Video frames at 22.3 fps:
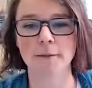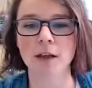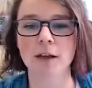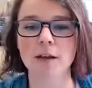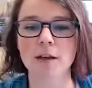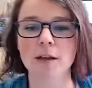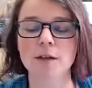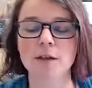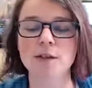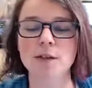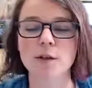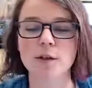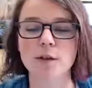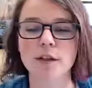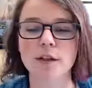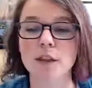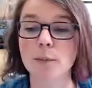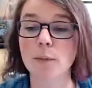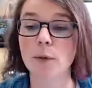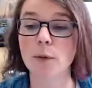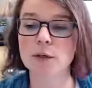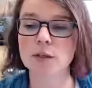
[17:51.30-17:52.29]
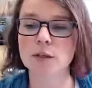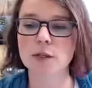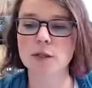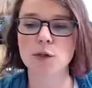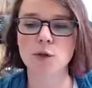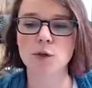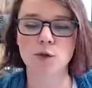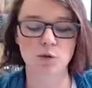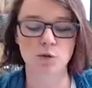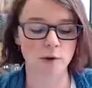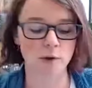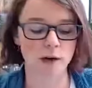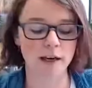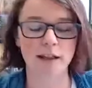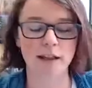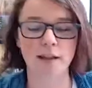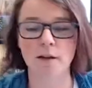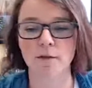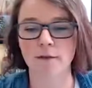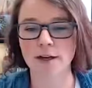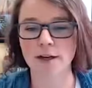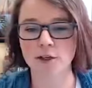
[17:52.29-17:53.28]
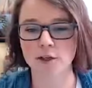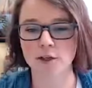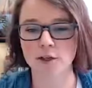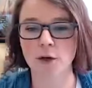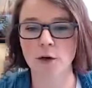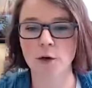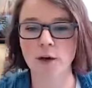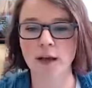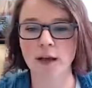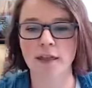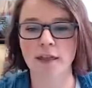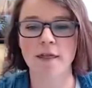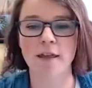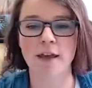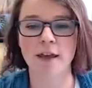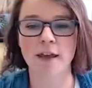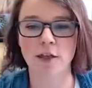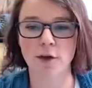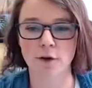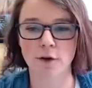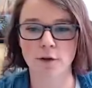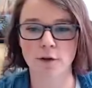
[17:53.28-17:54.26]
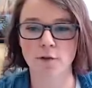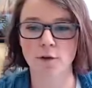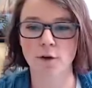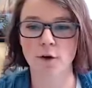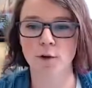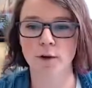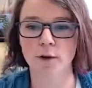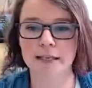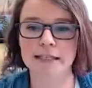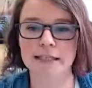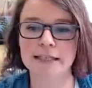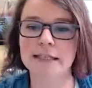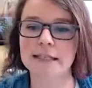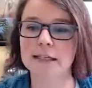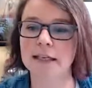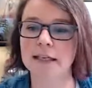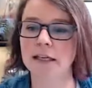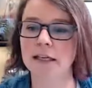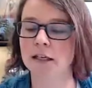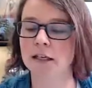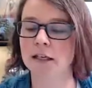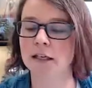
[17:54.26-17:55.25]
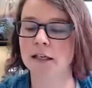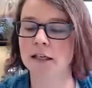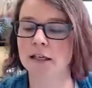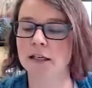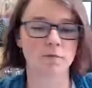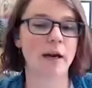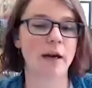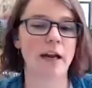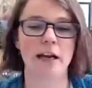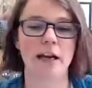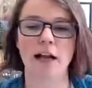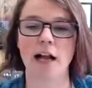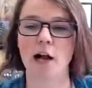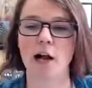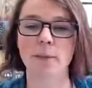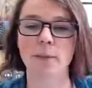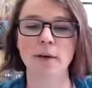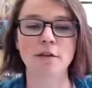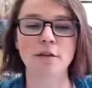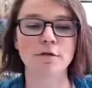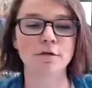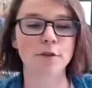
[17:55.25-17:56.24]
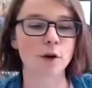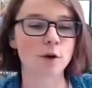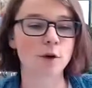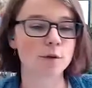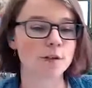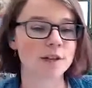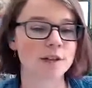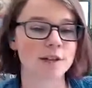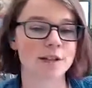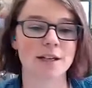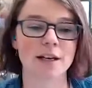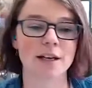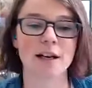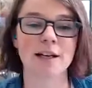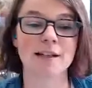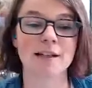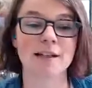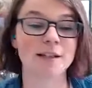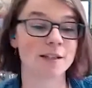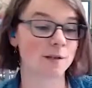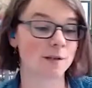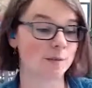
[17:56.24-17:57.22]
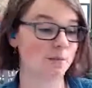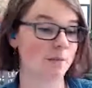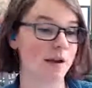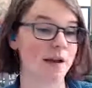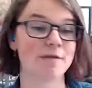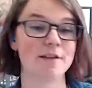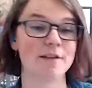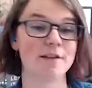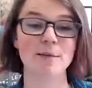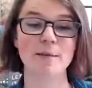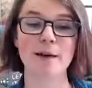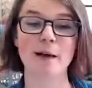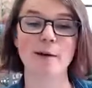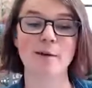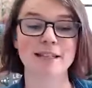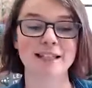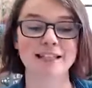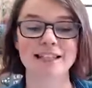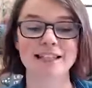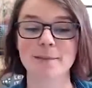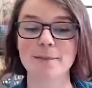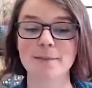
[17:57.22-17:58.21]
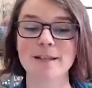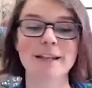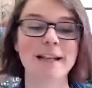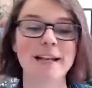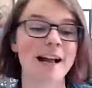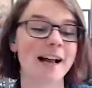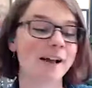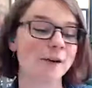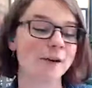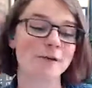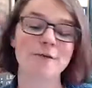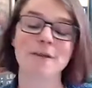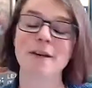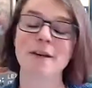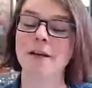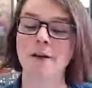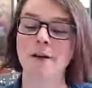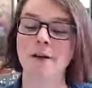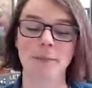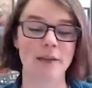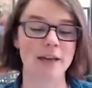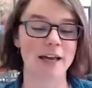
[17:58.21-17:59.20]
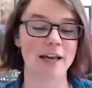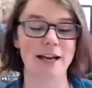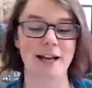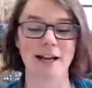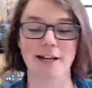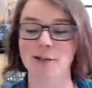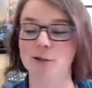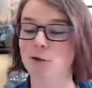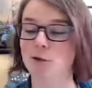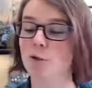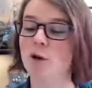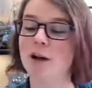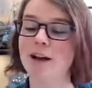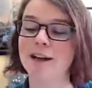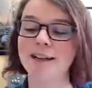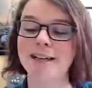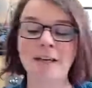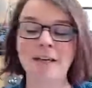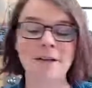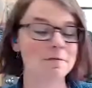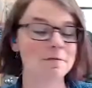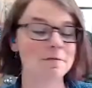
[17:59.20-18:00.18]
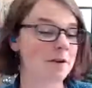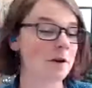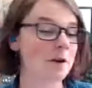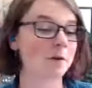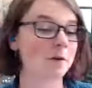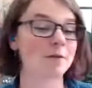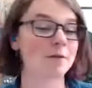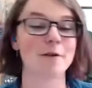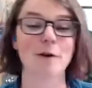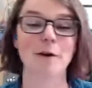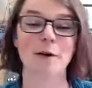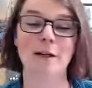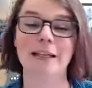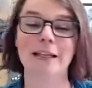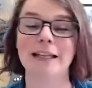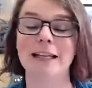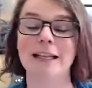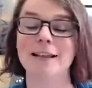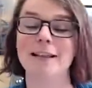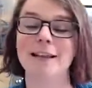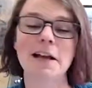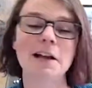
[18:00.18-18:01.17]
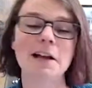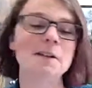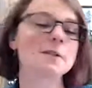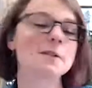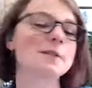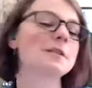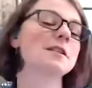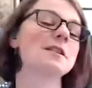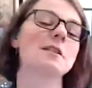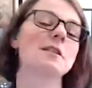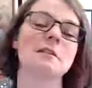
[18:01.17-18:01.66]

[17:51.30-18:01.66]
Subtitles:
So then the person who's running the retro can then go through and see, great, how many votes does my feedback was accepted have? It has 1, no one voted on anything else.